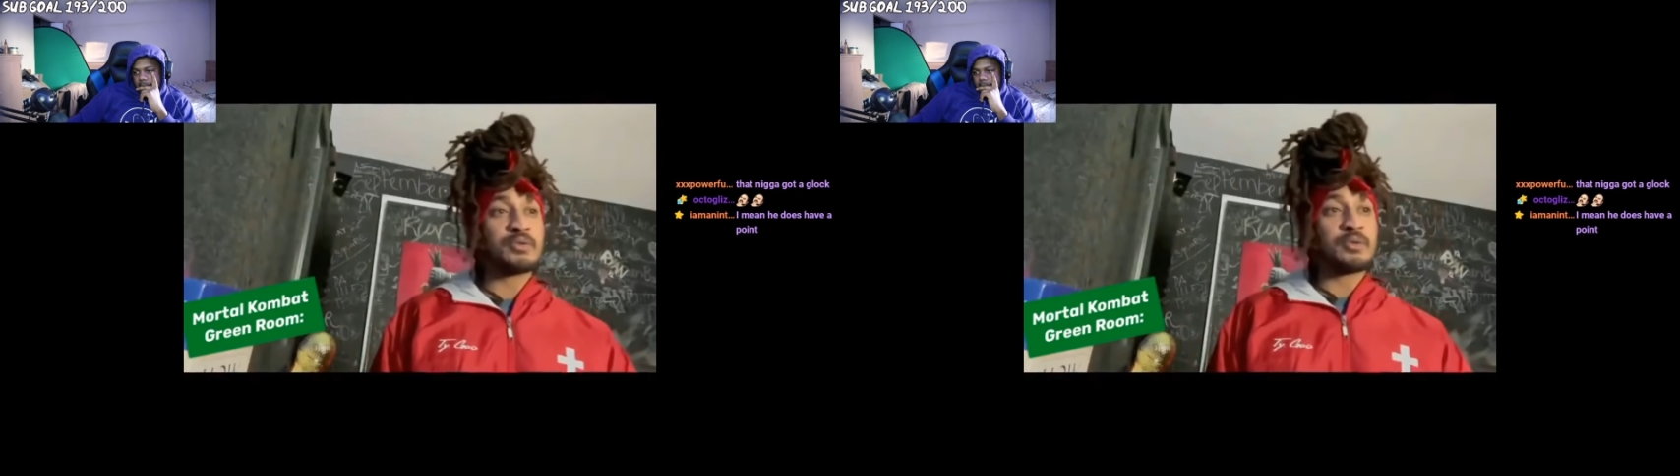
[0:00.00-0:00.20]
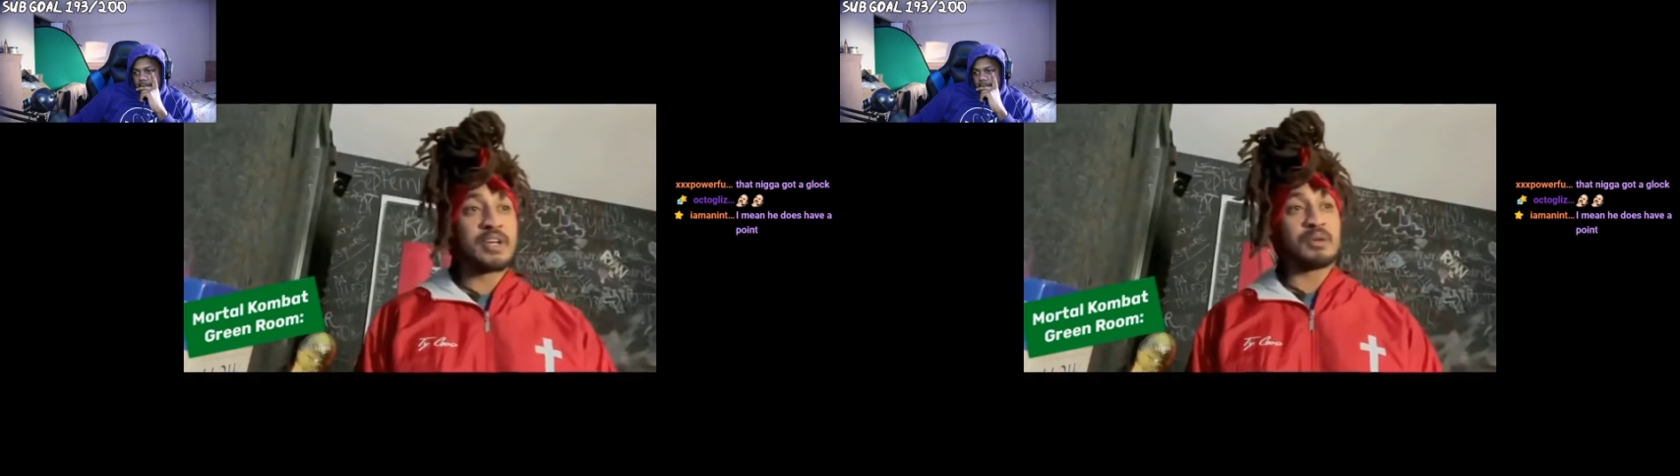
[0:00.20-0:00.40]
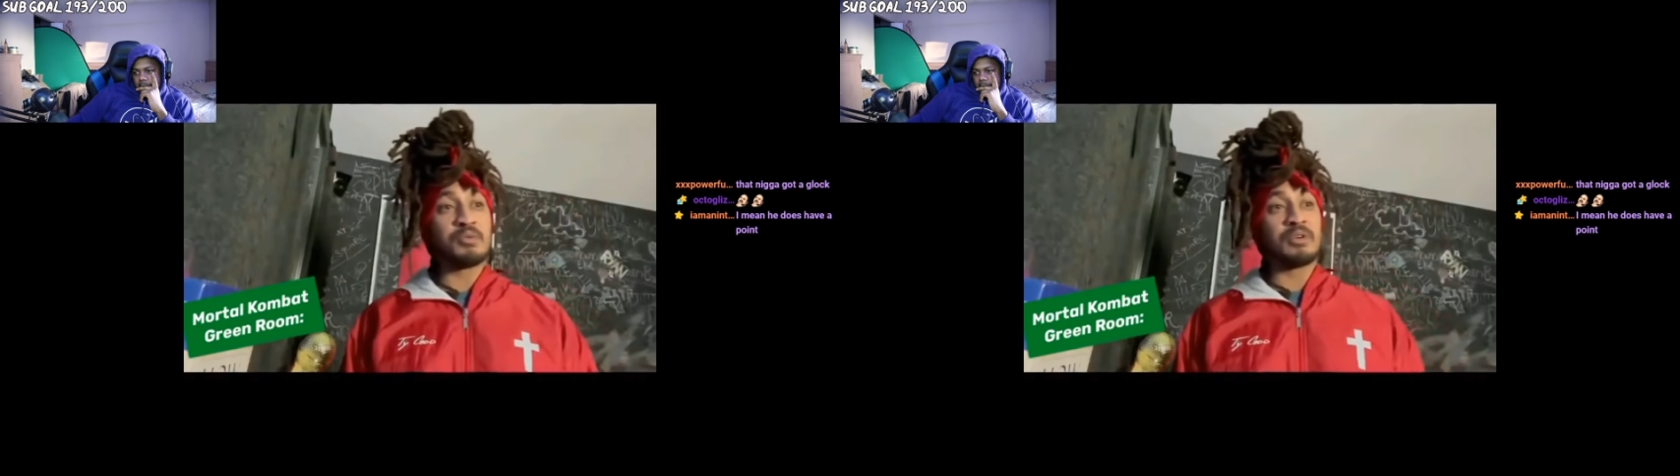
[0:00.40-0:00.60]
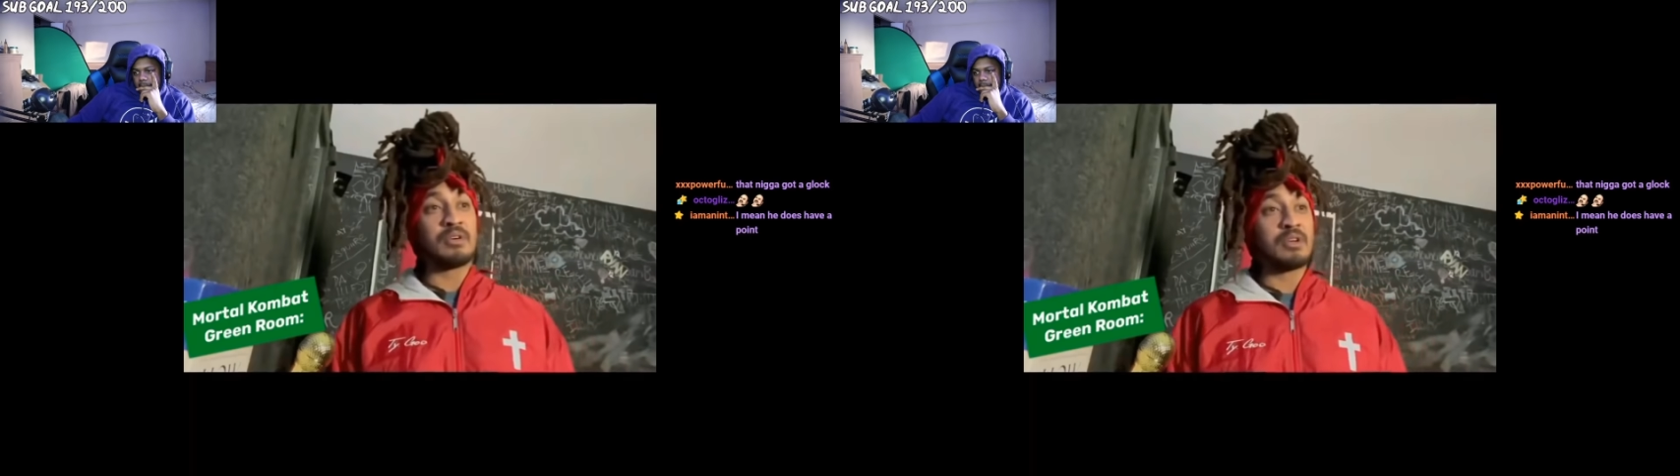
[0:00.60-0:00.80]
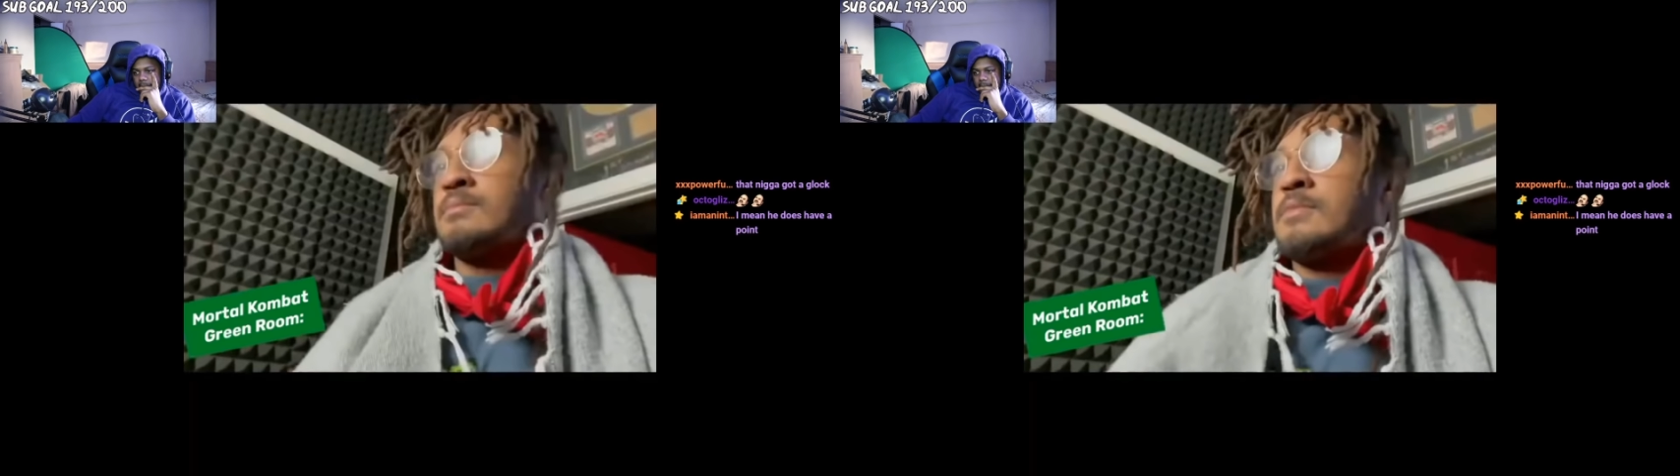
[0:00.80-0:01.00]
animal?
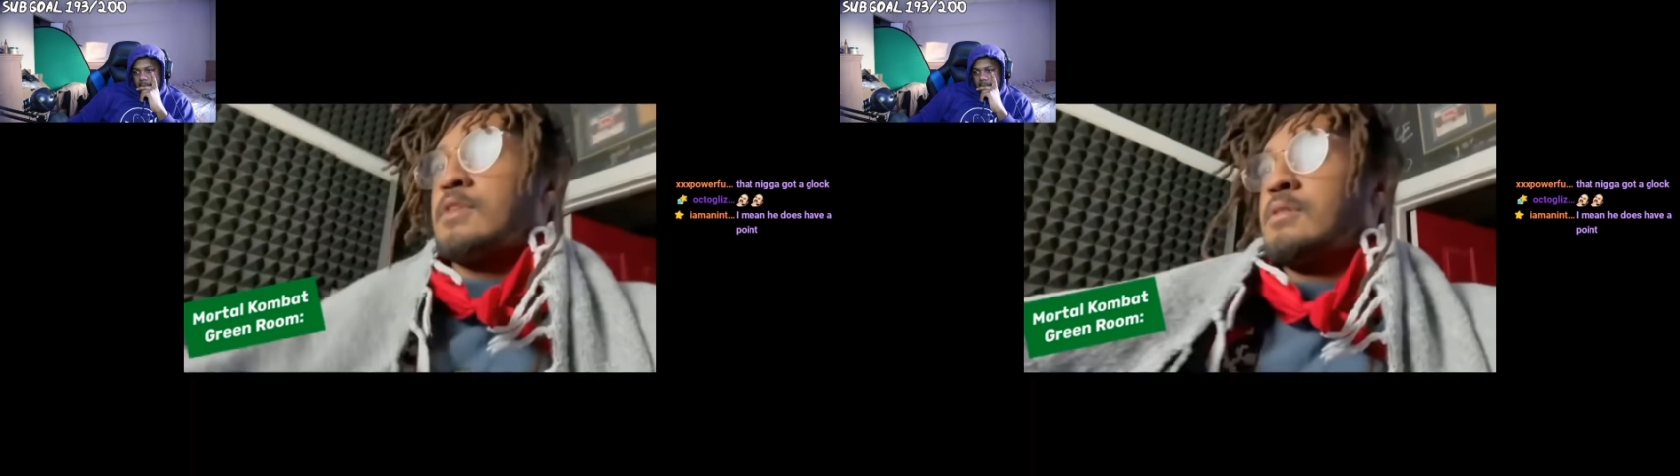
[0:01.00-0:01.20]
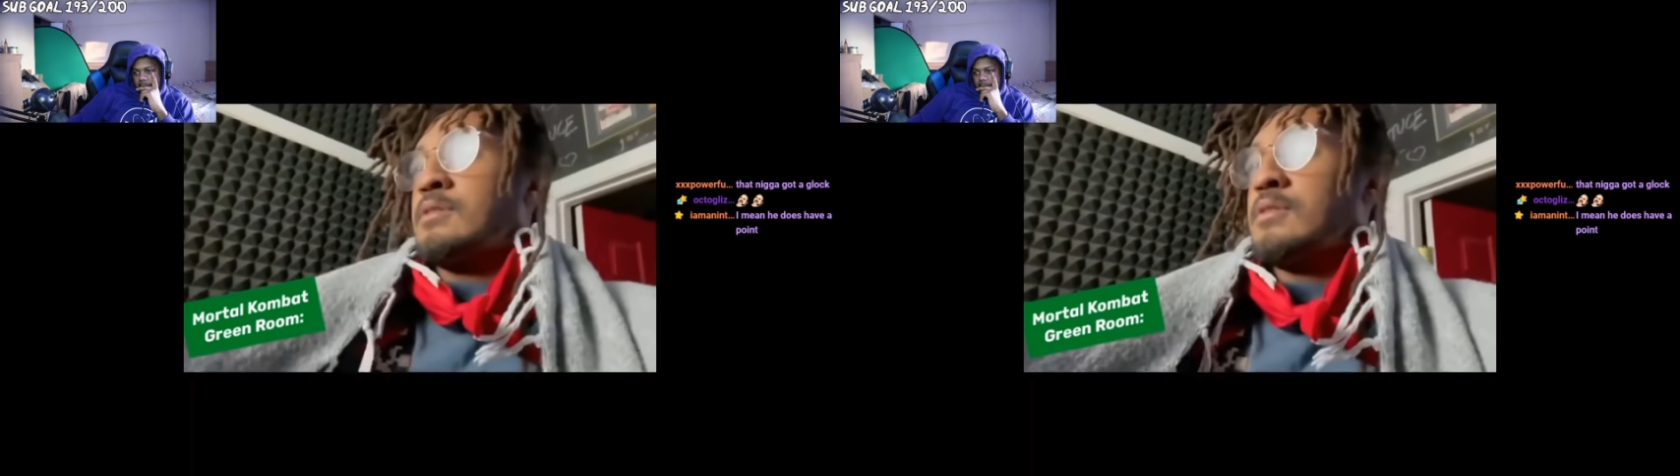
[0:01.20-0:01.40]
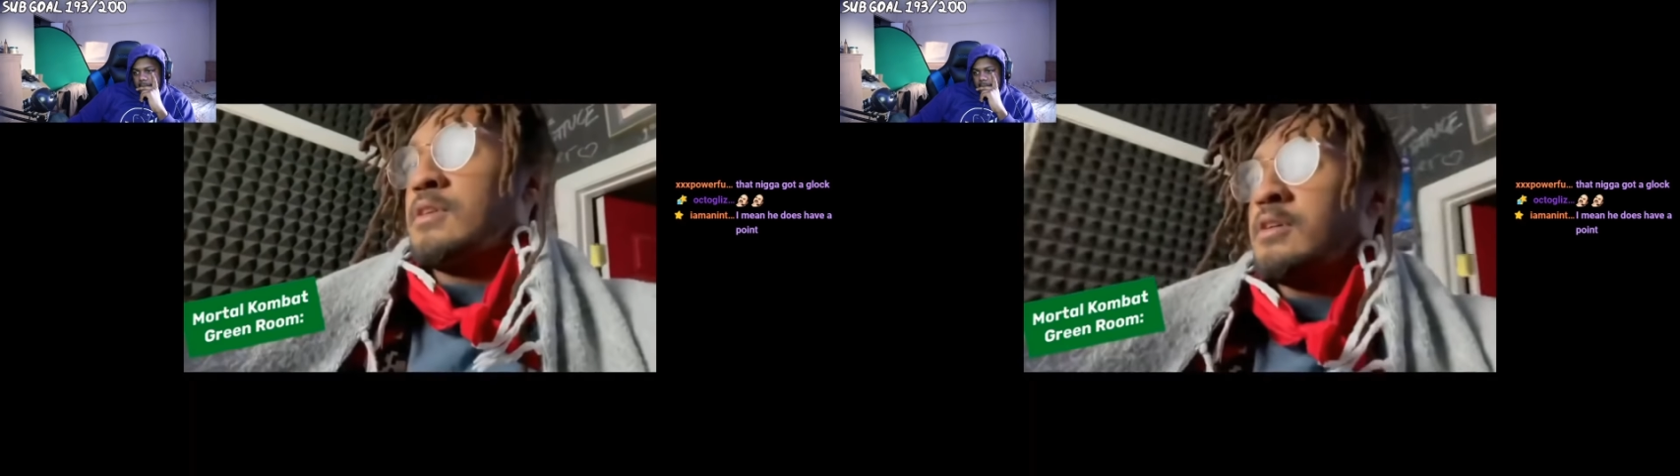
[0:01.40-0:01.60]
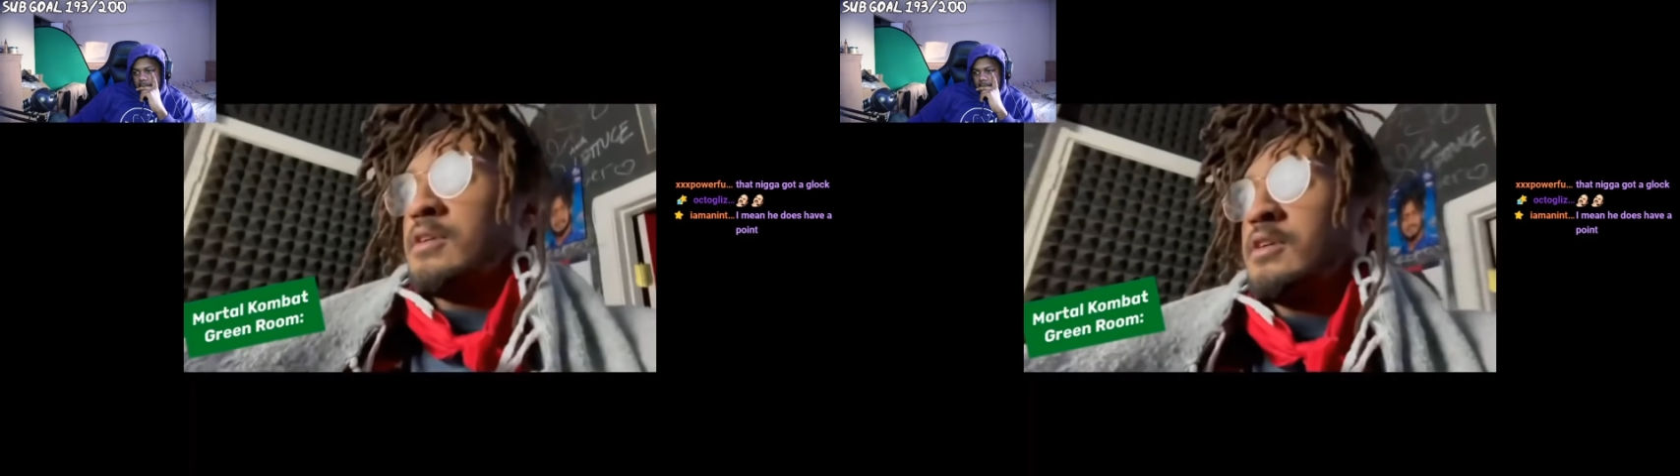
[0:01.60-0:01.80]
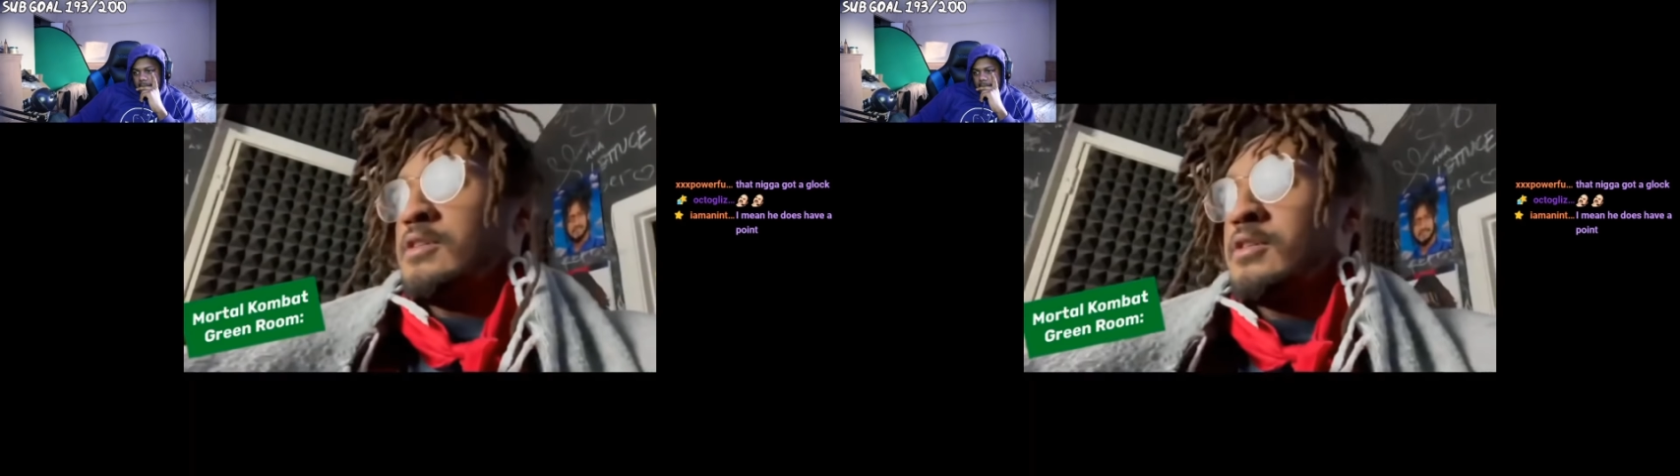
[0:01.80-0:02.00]
Here you
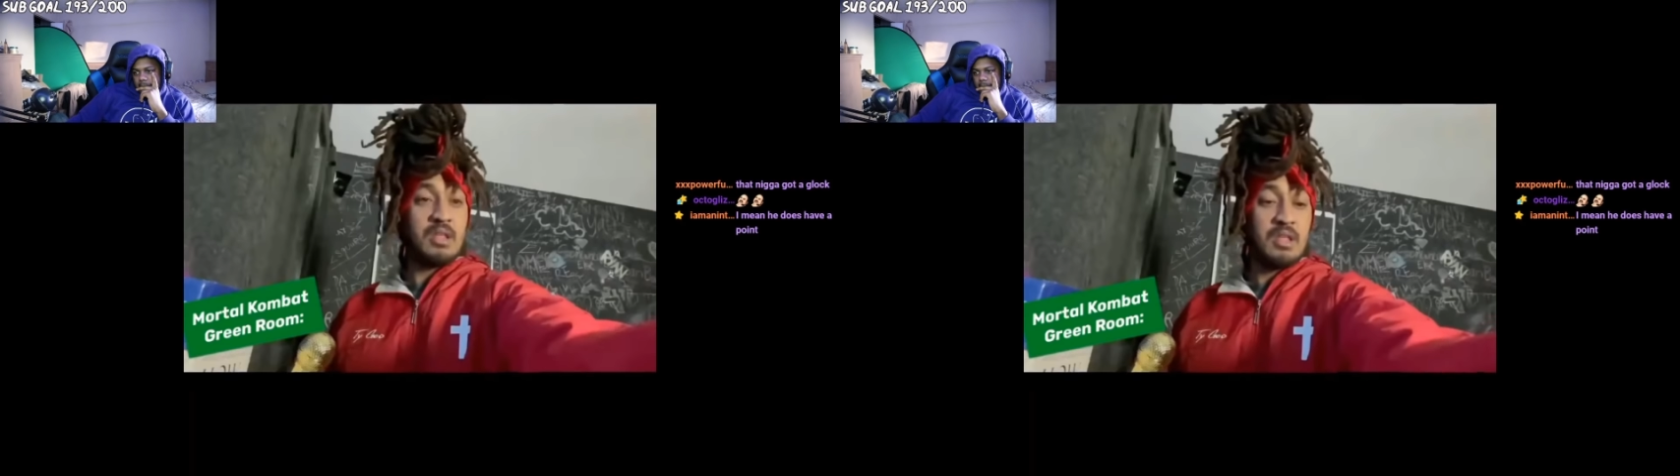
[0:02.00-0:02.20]
go.